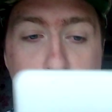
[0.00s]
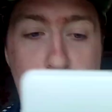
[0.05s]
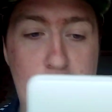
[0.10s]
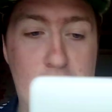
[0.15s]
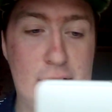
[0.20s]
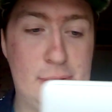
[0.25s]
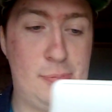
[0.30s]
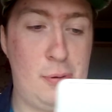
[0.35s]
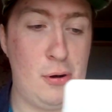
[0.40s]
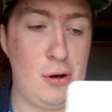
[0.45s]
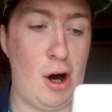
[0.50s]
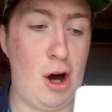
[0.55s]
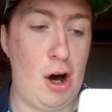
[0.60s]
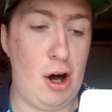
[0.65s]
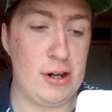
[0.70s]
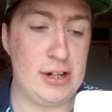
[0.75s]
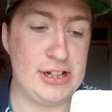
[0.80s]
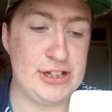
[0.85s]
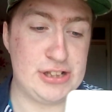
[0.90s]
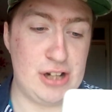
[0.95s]
It's put
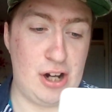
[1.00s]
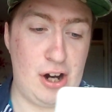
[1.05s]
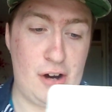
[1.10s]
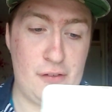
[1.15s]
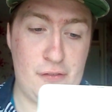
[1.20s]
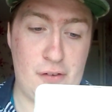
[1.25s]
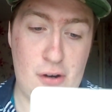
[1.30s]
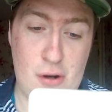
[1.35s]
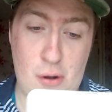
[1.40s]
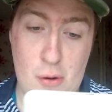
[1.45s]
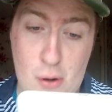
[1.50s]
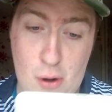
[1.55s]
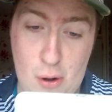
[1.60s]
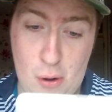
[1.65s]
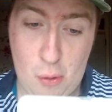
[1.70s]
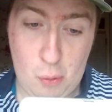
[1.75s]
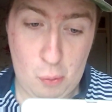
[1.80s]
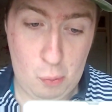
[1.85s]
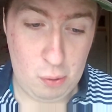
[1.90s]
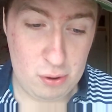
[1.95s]
College of.
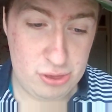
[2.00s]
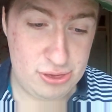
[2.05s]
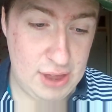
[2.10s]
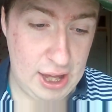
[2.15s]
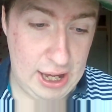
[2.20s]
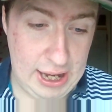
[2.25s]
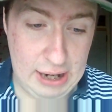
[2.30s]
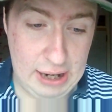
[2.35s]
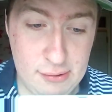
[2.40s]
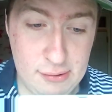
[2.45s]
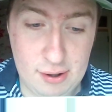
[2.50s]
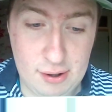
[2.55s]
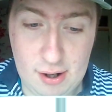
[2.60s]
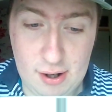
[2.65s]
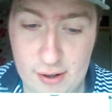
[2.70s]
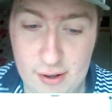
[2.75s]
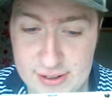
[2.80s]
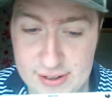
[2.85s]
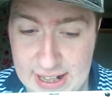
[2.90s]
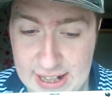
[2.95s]
What the
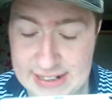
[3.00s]
hell?